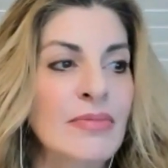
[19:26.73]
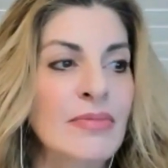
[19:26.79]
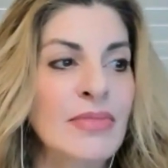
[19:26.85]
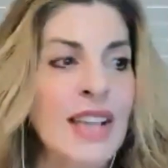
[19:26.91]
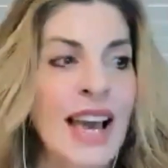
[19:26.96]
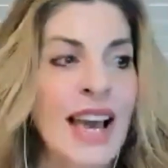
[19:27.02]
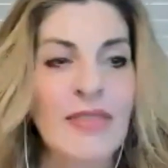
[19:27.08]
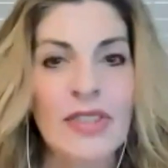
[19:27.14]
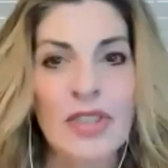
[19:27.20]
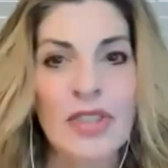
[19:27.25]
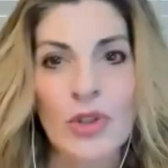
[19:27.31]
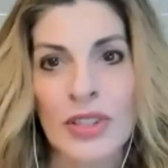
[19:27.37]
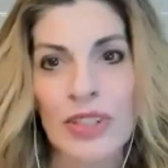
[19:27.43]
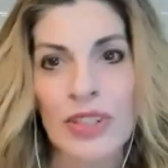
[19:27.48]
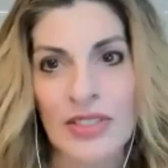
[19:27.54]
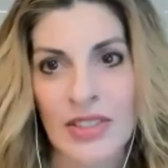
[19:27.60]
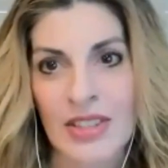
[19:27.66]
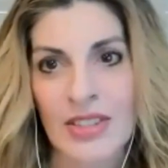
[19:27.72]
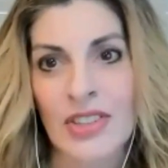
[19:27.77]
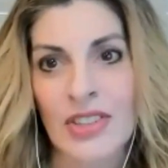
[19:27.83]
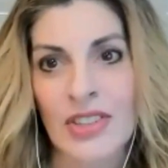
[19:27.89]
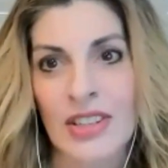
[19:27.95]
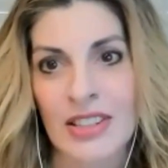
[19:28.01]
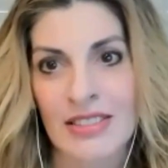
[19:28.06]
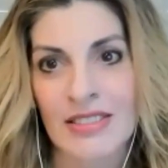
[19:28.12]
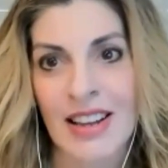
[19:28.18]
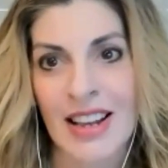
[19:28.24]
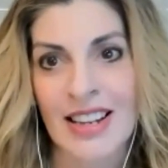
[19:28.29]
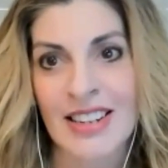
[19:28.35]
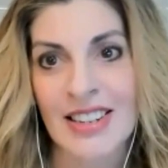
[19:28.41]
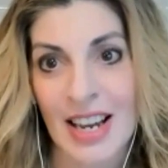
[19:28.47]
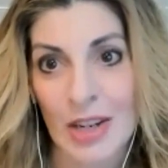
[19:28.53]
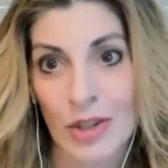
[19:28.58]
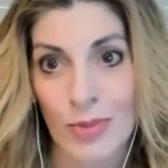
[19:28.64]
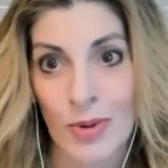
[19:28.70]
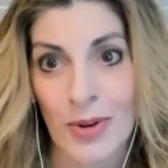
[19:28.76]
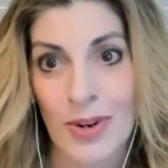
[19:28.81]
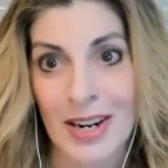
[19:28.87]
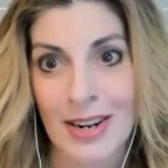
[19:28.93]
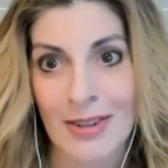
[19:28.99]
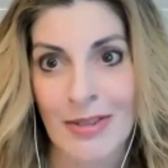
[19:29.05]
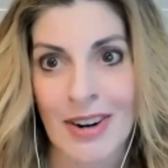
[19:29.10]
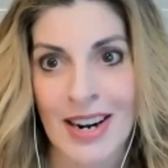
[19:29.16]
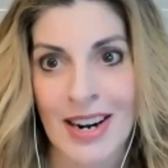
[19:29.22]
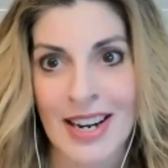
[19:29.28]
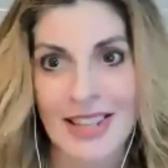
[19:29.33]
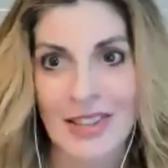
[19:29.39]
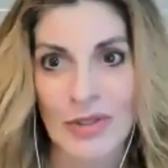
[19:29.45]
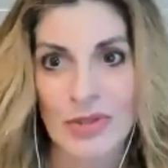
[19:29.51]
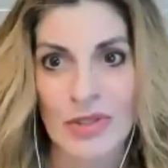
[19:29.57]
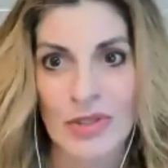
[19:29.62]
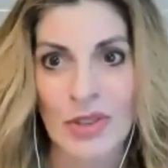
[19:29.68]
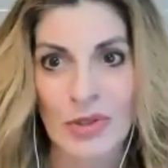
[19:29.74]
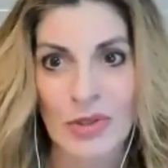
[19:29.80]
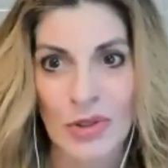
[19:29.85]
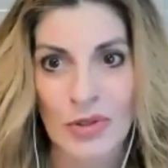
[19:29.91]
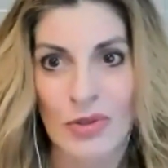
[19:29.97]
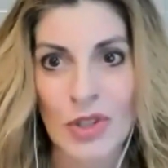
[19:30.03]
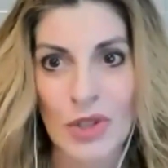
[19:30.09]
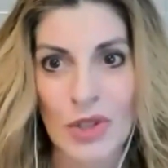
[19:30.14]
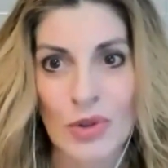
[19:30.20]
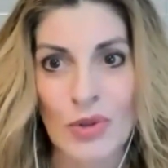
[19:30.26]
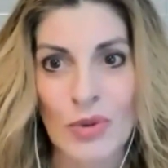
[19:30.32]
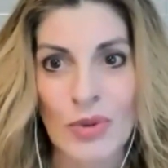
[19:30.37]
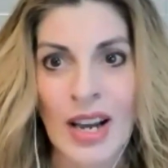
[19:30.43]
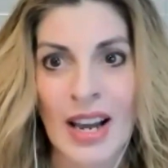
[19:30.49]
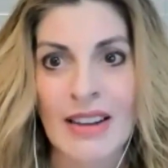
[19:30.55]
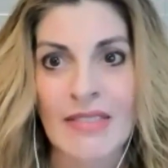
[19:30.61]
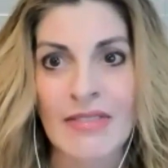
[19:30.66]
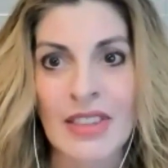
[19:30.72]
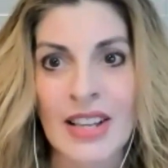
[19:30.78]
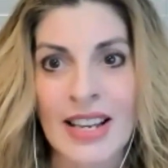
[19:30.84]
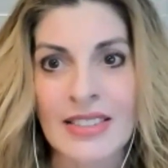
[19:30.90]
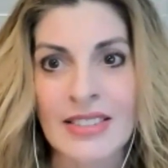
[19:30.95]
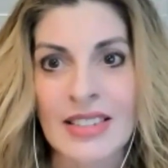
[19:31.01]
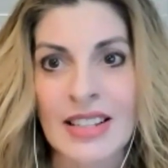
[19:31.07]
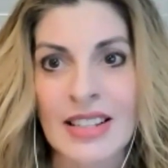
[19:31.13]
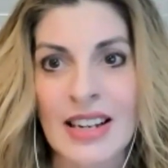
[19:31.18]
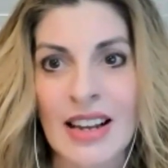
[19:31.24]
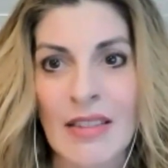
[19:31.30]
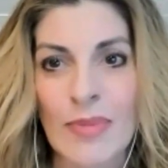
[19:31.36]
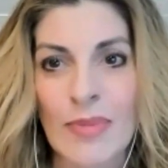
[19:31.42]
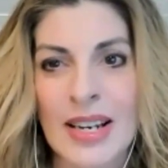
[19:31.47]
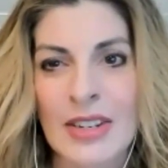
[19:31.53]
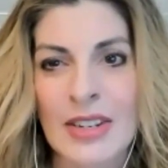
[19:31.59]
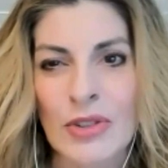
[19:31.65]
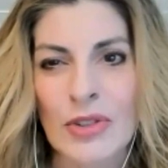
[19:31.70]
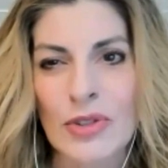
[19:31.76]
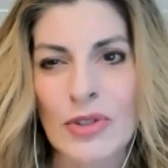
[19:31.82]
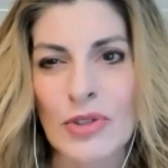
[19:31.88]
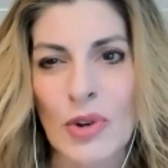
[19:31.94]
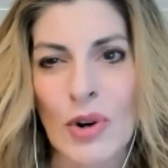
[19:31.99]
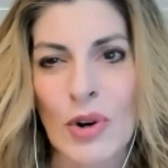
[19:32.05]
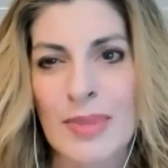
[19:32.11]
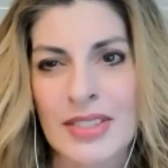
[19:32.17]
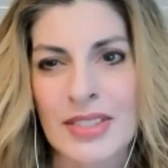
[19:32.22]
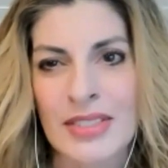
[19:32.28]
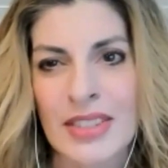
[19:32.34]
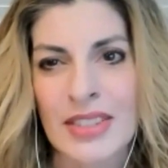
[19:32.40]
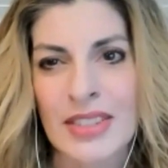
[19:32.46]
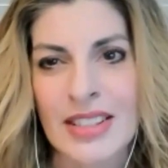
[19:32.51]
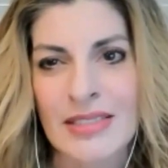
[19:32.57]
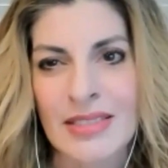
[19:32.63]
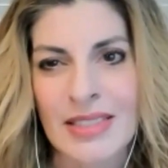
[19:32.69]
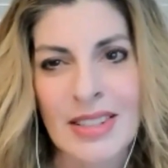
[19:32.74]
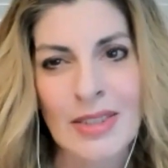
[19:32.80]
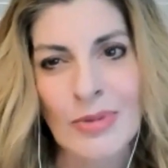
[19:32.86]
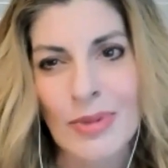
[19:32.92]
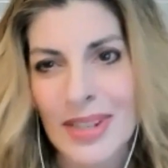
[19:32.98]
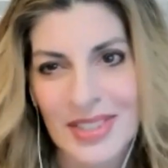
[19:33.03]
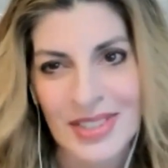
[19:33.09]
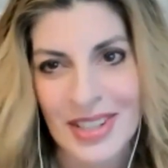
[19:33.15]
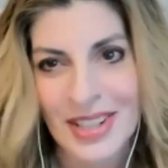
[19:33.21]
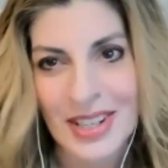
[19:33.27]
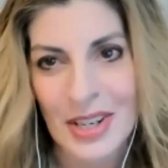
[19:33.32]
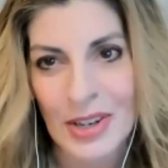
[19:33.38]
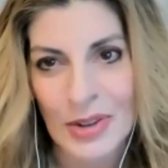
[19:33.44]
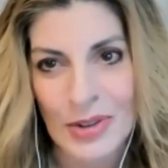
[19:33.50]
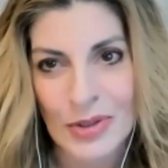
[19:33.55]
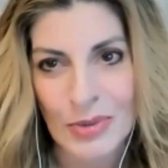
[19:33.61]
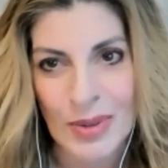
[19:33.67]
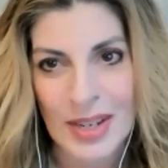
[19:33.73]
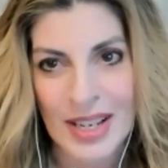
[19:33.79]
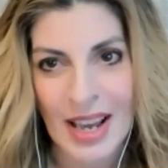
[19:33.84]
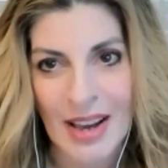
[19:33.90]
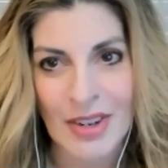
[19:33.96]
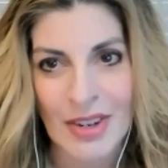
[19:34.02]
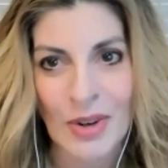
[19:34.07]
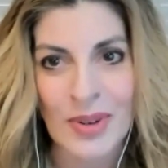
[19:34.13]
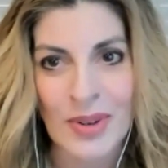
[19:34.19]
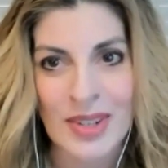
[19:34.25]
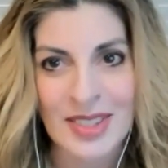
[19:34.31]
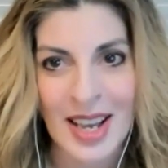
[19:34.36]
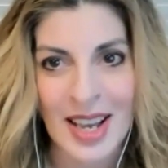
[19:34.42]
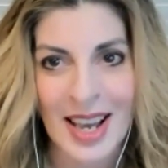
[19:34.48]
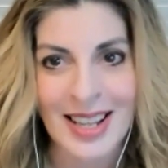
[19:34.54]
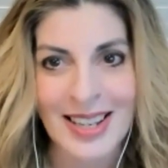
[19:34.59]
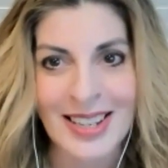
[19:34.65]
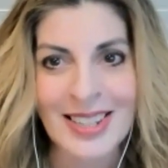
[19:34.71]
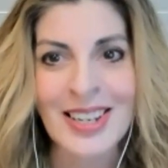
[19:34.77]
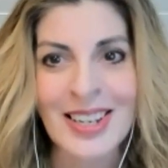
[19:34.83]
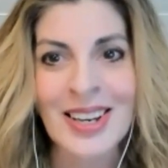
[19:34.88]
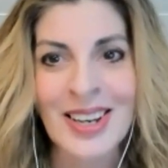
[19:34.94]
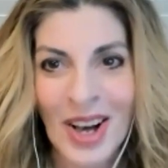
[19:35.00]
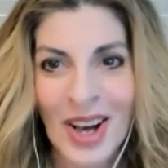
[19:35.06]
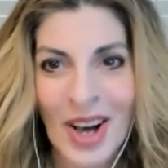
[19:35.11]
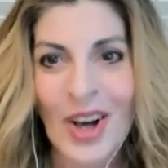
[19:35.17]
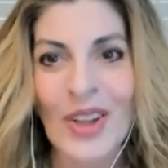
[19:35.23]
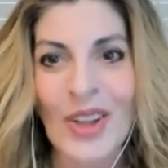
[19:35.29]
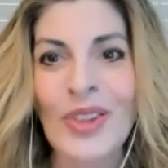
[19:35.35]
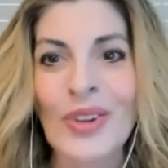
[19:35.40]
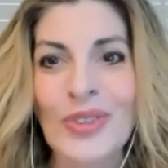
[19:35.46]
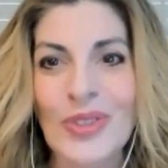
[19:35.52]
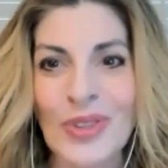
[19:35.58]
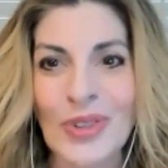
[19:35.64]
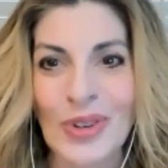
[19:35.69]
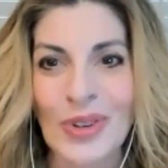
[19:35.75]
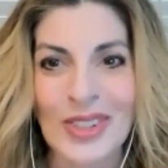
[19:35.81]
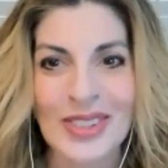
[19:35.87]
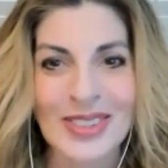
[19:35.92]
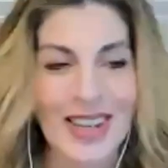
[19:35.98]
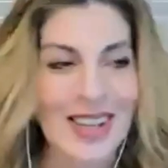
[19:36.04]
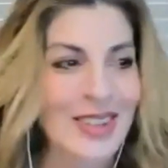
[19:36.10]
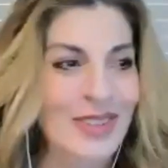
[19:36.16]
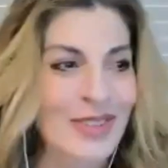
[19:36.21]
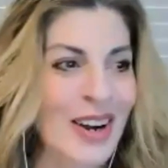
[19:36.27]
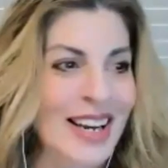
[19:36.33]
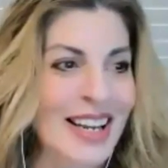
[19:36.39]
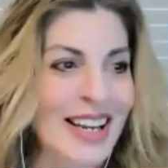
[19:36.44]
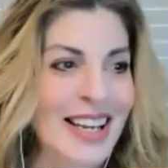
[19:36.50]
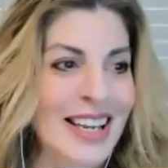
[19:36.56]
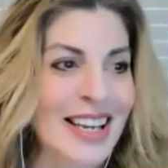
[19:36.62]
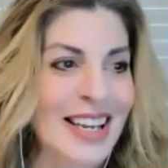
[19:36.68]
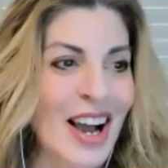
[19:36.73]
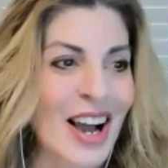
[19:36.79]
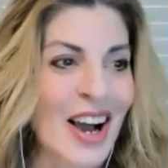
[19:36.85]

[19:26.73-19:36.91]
data visualization and dashboarding, right? Those are two kind of things that have been introduced to our business, and in recent years, we haven't always had all those tools at the ready.